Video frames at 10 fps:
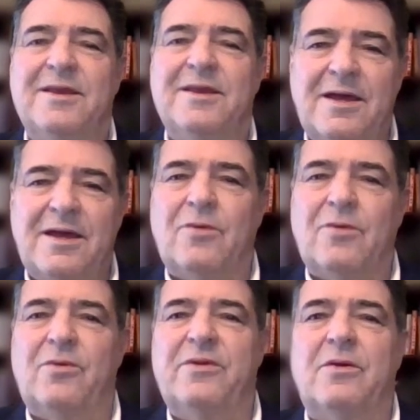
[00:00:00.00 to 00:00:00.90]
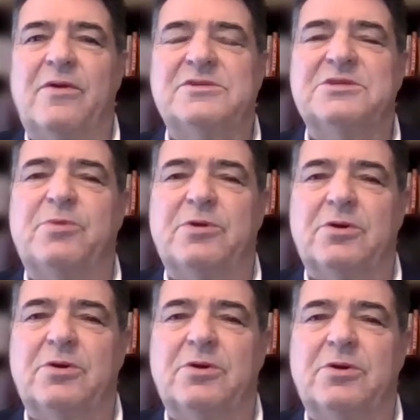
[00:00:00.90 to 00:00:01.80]
Yeah, we've, uh, we've just put
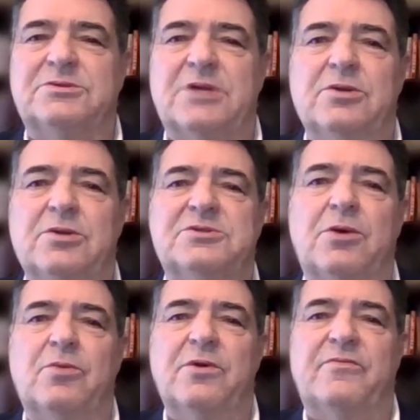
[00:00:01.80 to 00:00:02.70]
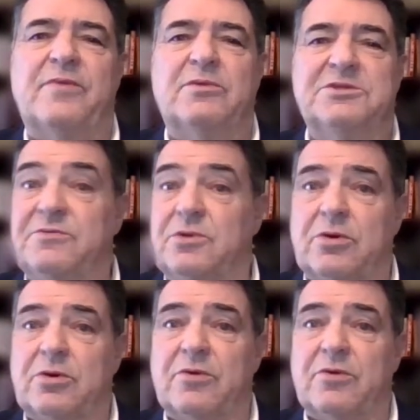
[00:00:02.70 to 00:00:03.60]
out uh, news that we've uh, received an
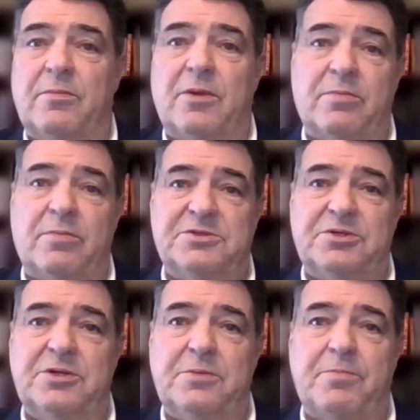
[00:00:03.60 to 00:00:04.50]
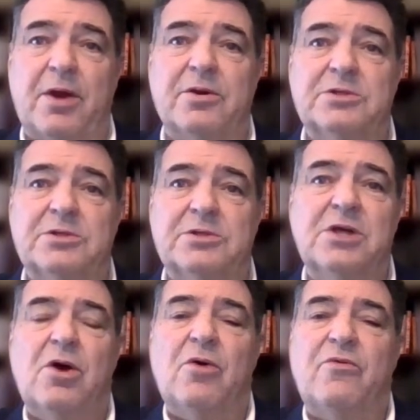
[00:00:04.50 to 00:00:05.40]
order from our Brazilian partners
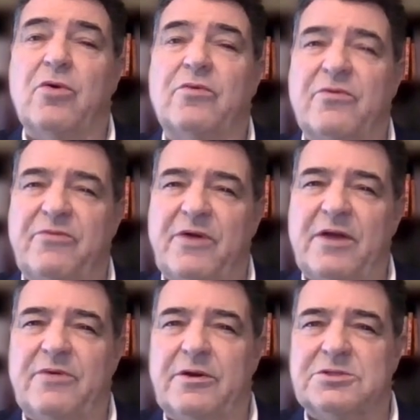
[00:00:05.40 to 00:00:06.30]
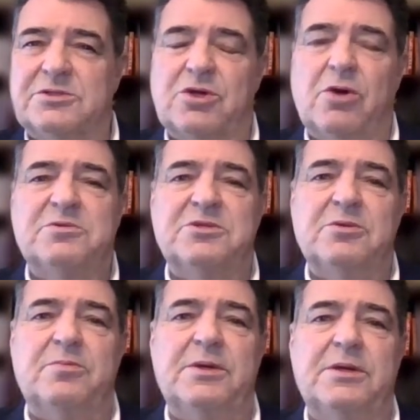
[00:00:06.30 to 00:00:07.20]
for over five hundred scopes to
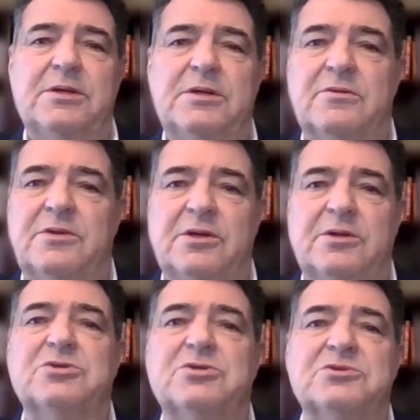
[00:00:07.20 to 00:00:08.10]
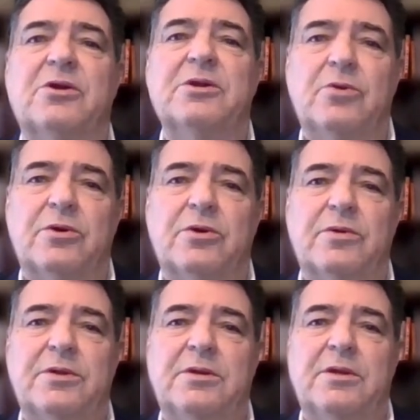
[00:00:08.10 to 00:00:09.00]
be uh, the initial starting
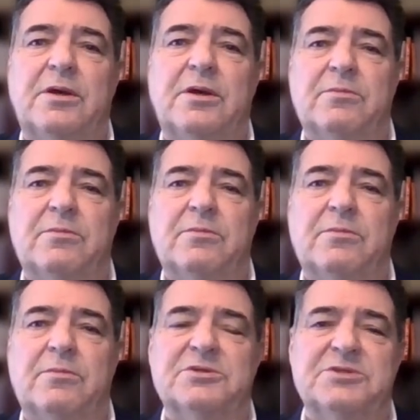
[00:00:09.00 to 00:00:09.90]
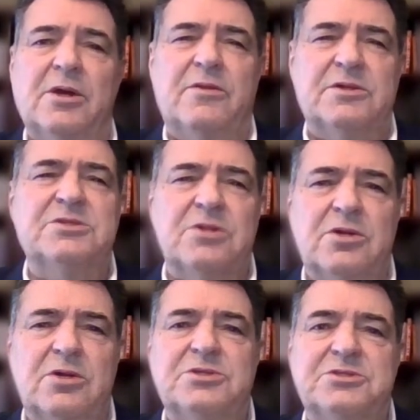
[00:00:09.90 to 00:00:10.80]
order in, uh, in Brazil. This is the
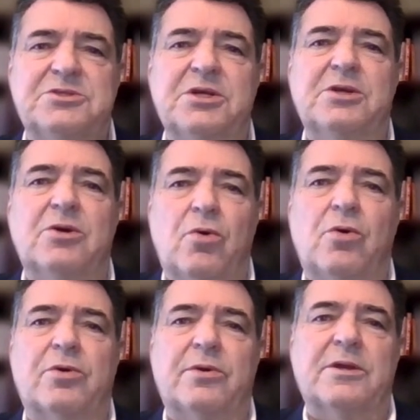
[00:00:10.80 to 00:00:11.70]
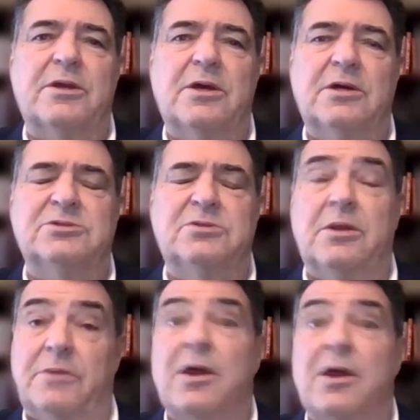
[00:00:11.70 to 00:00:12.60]
largest single order in the com
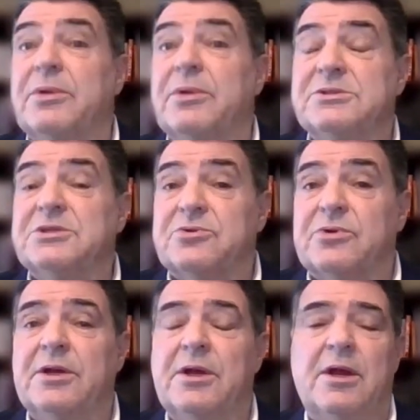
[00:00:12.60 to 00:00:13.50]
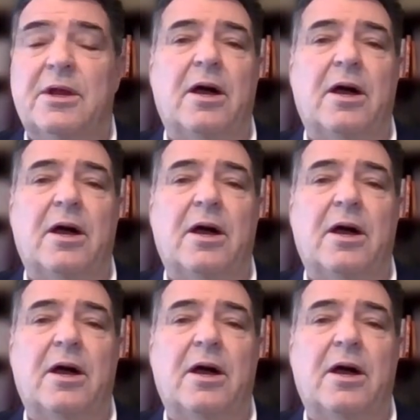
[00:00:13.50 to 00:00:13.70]
in the company's history.